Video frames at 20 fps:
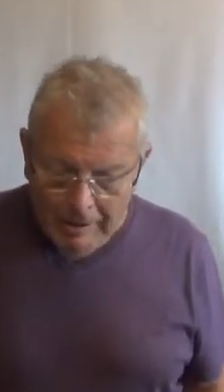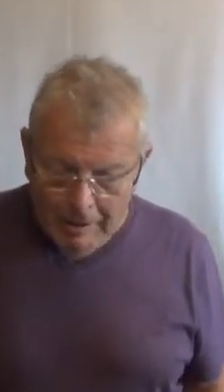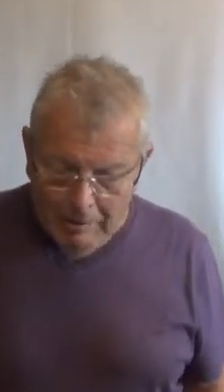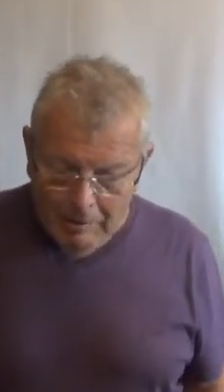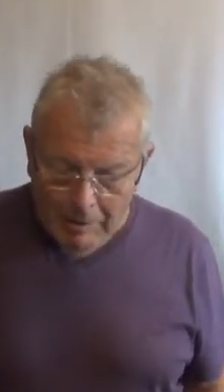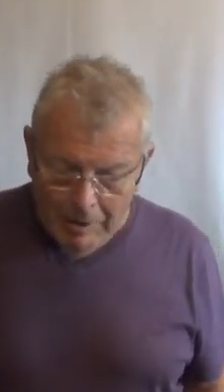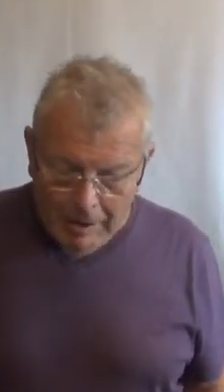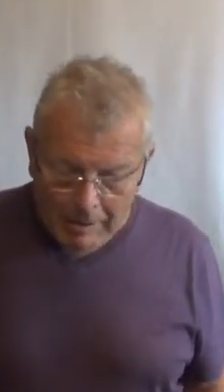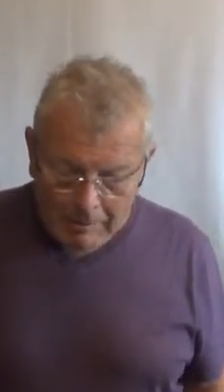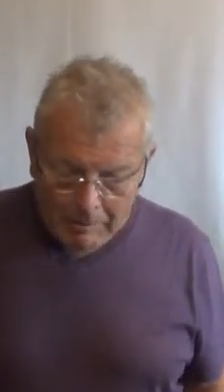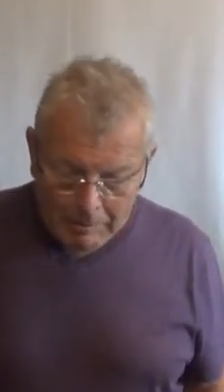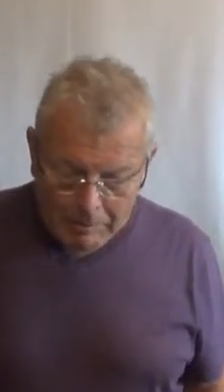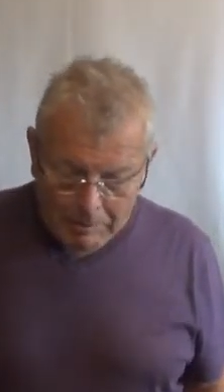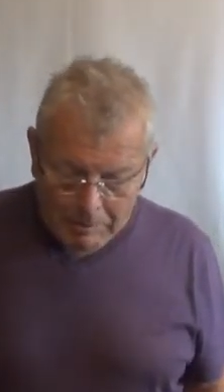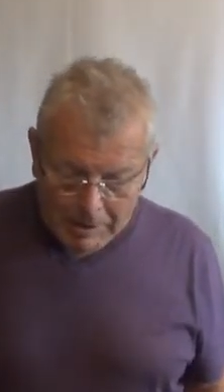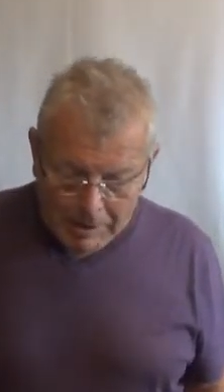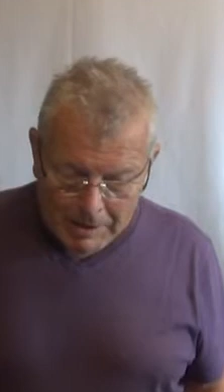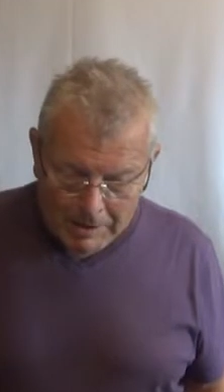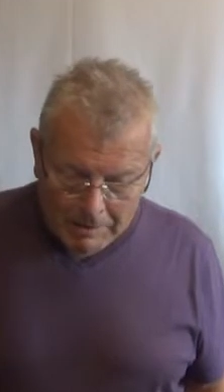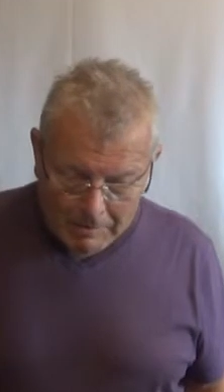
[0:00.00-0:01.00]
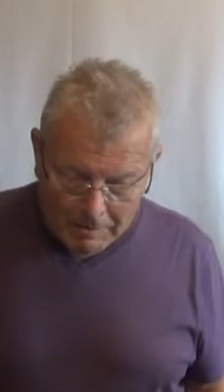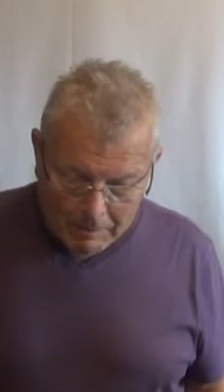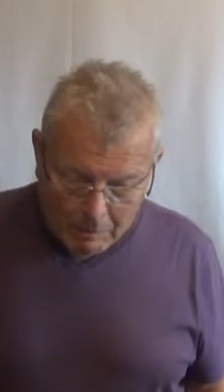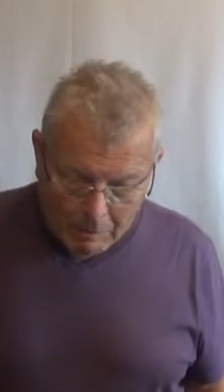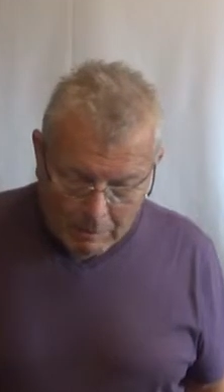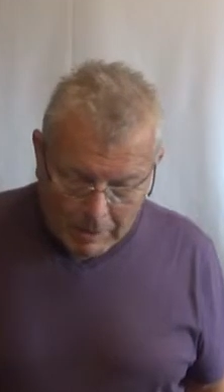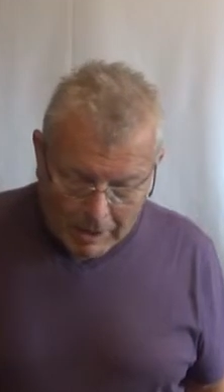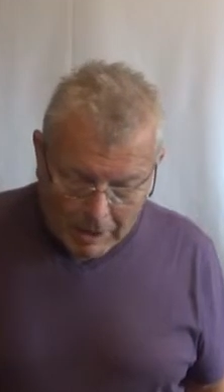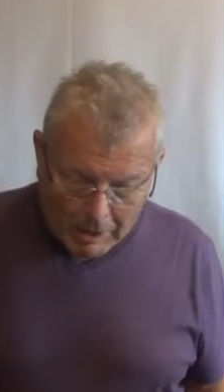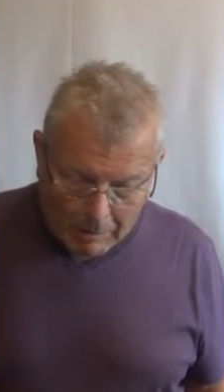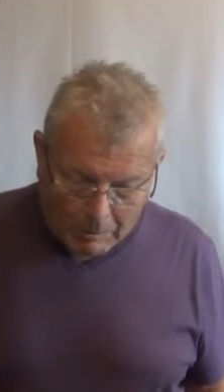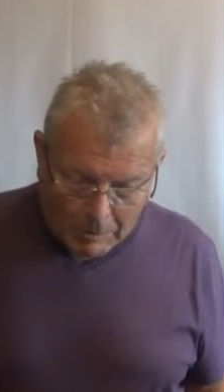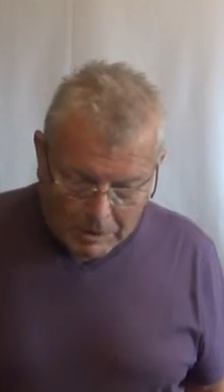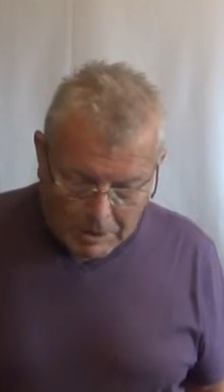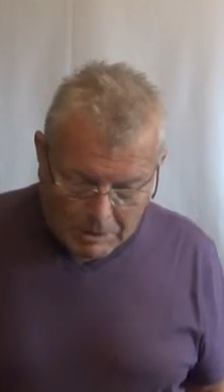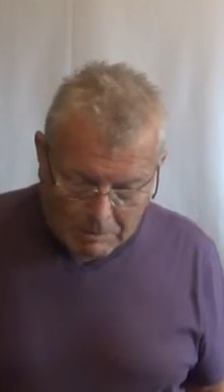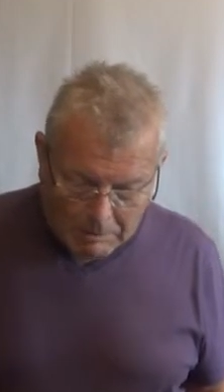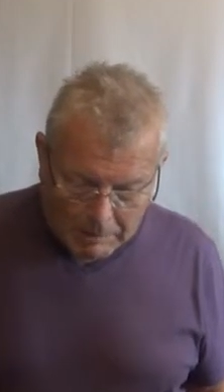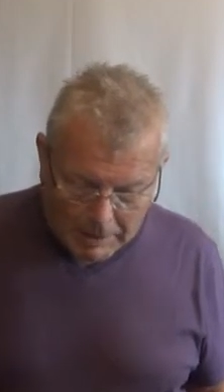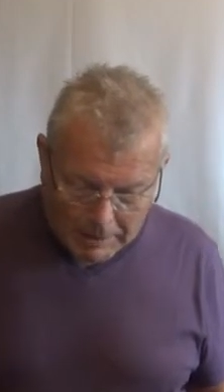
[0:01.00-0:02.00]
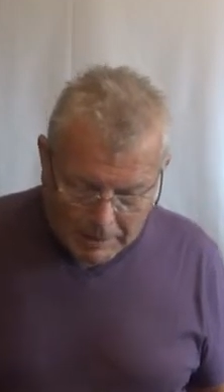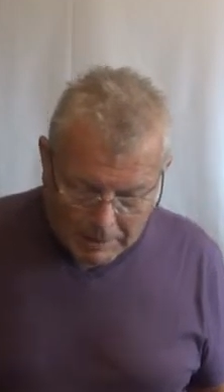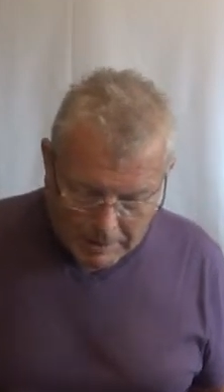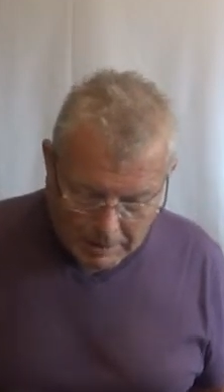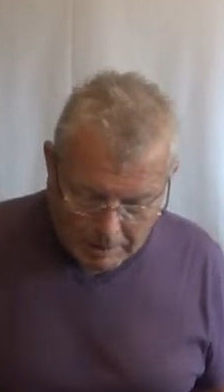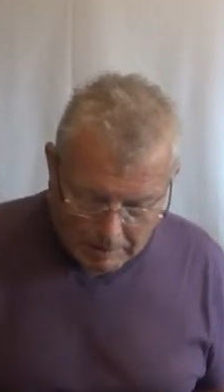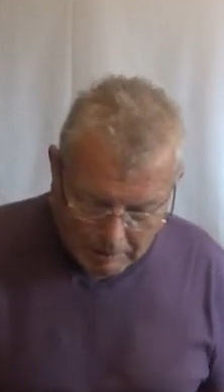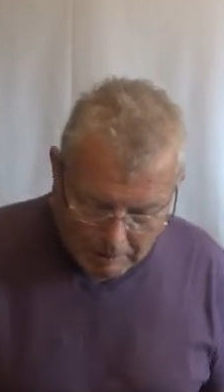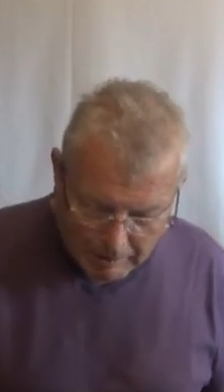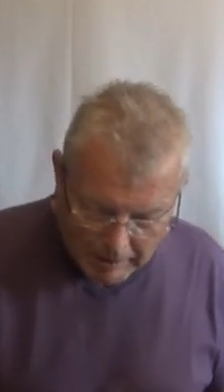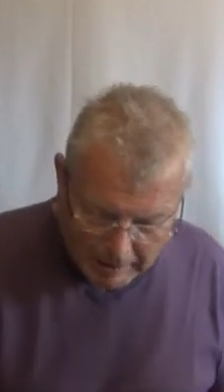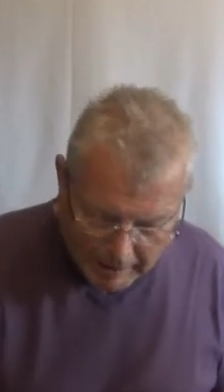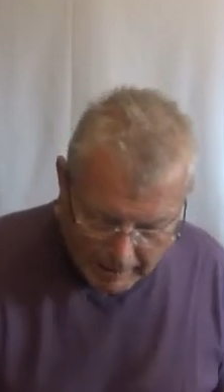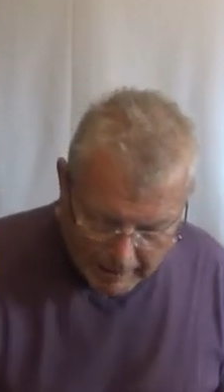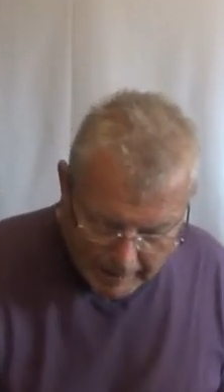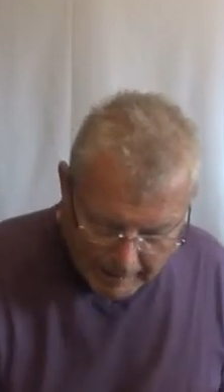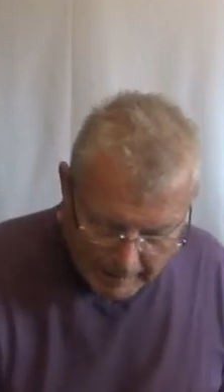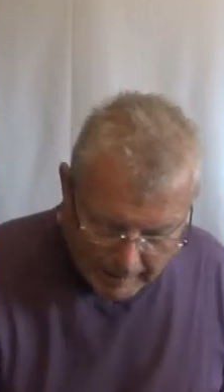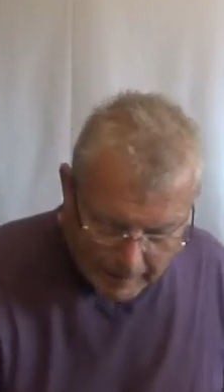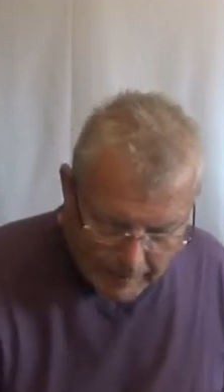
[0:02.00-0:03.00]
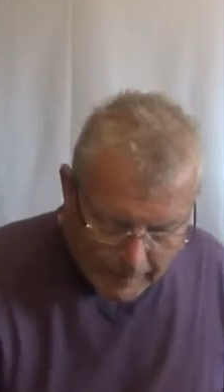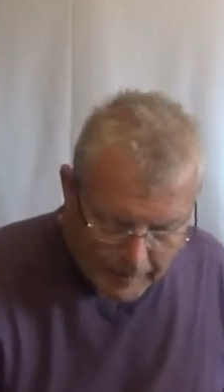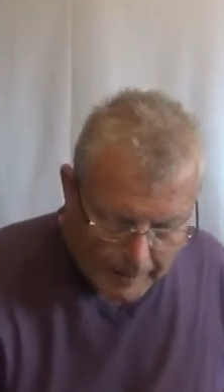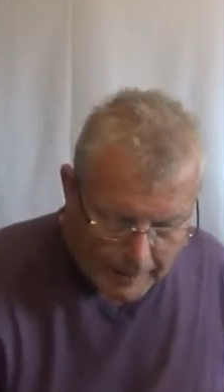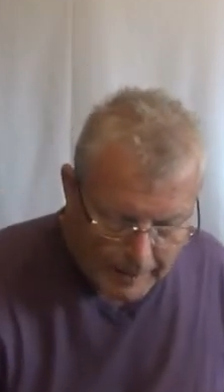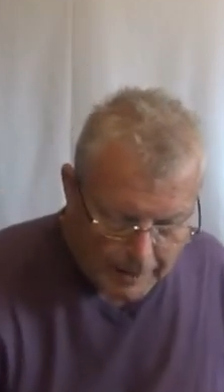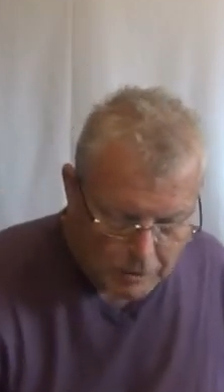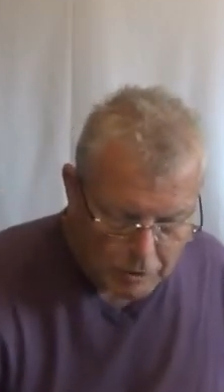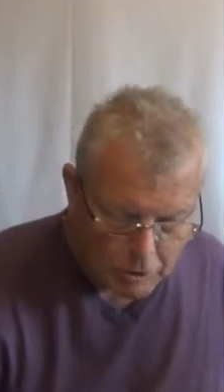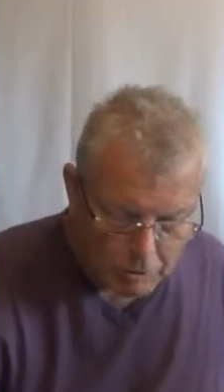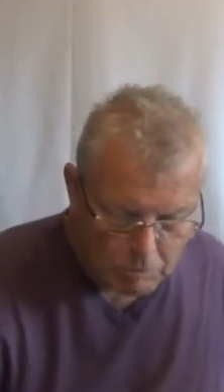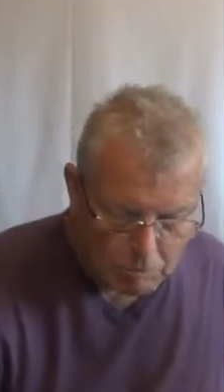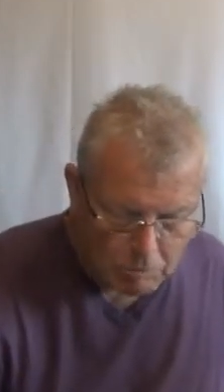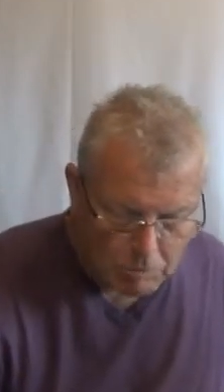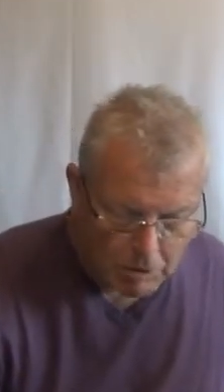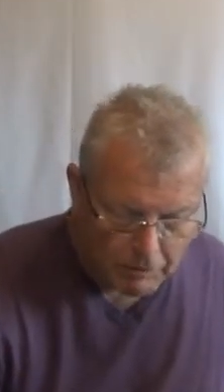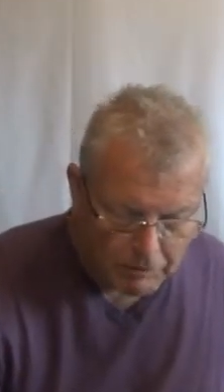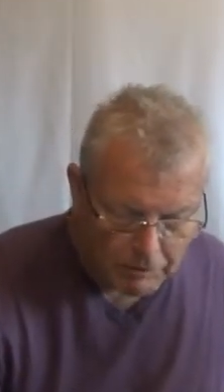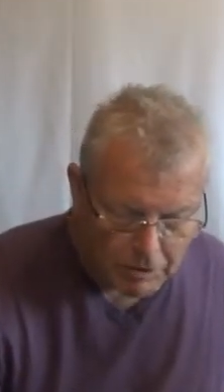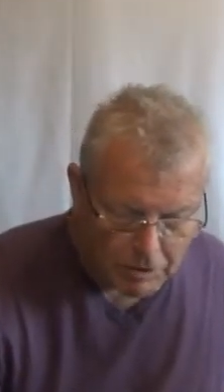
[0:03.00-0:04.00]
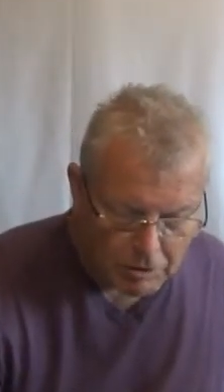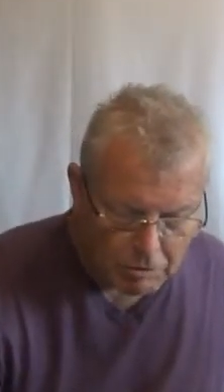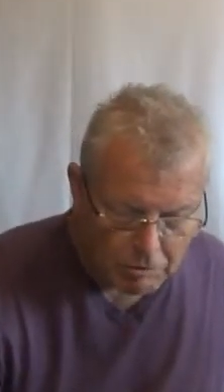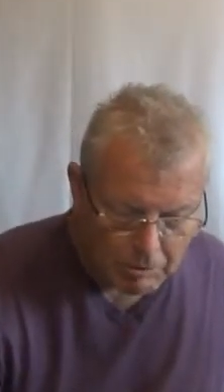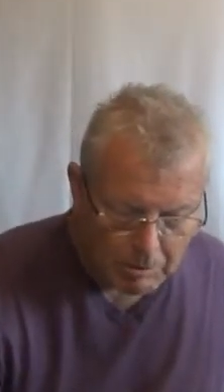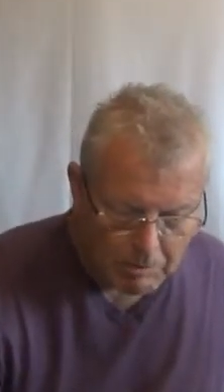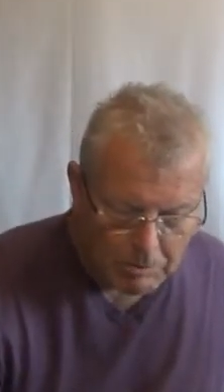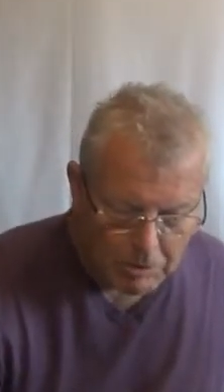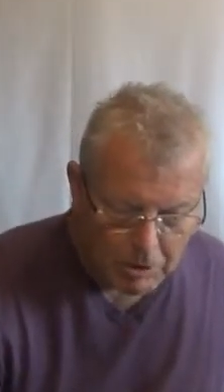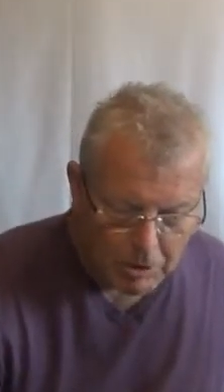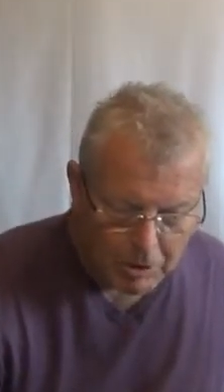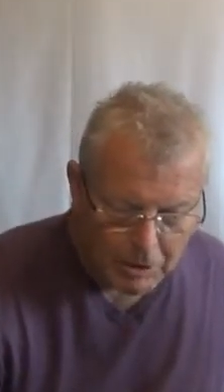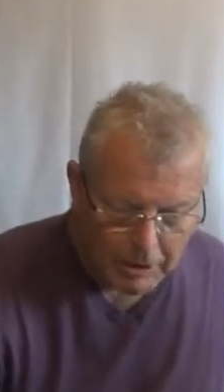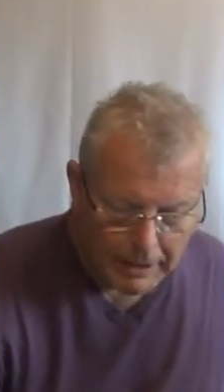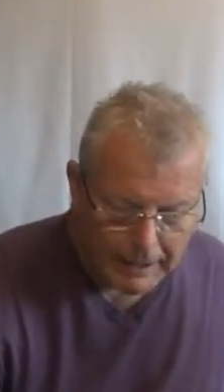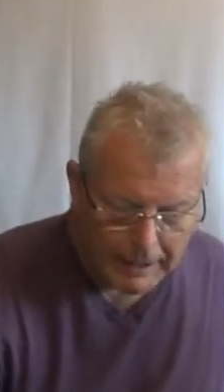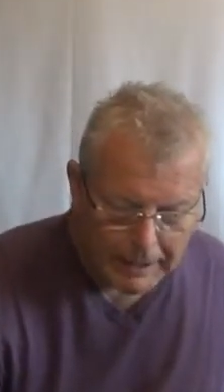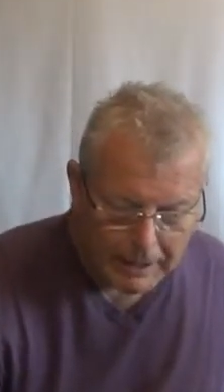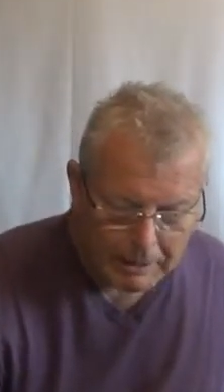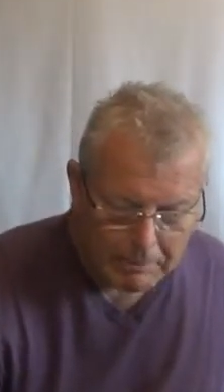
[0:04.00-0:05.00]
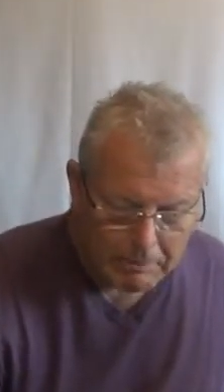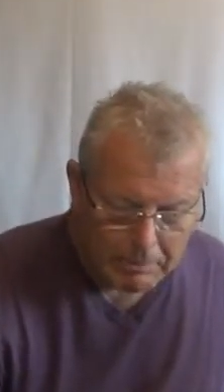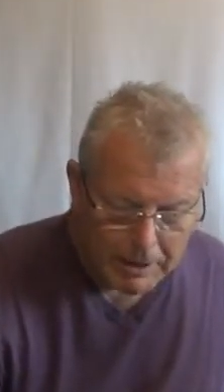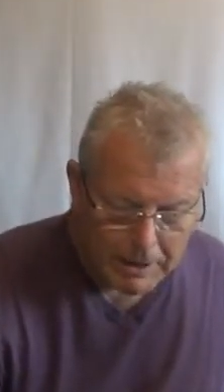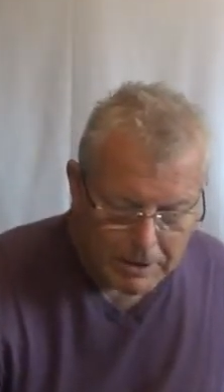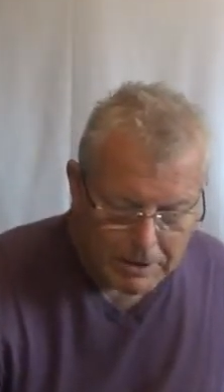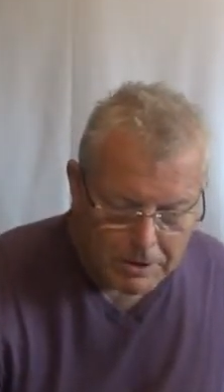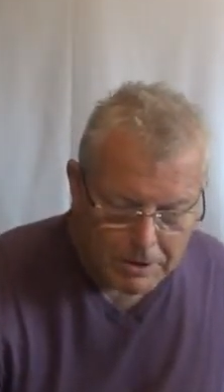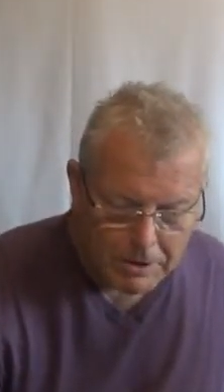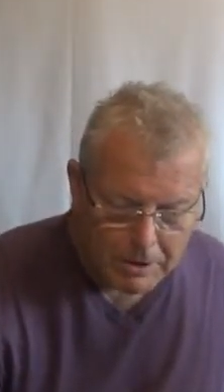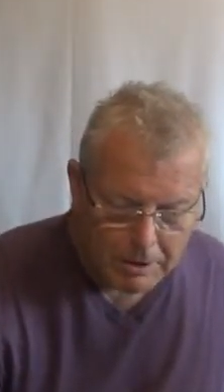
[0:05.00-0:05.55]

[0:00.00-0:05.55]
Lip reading: I'll be where I want to be. So let's just move the script on a little bit.